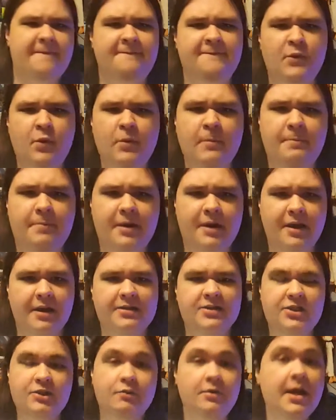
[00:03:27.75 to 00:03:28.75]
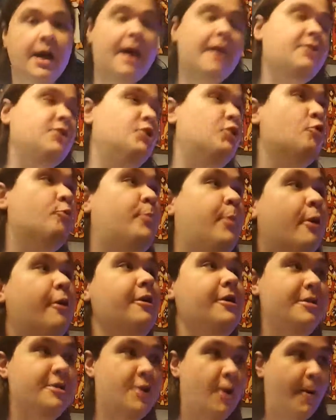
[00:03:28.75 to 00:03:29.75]
$4. You
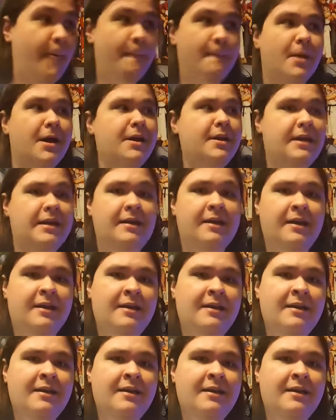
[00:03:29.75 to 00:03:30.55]
put no money